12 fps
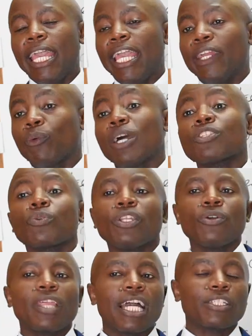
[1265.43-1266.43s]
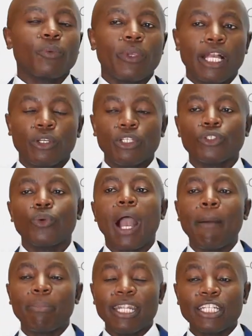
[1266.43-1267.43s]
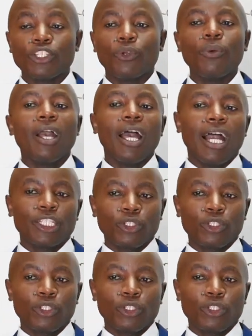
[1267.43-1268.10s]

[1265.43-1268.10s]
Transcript: And once we do that, we are going to update you.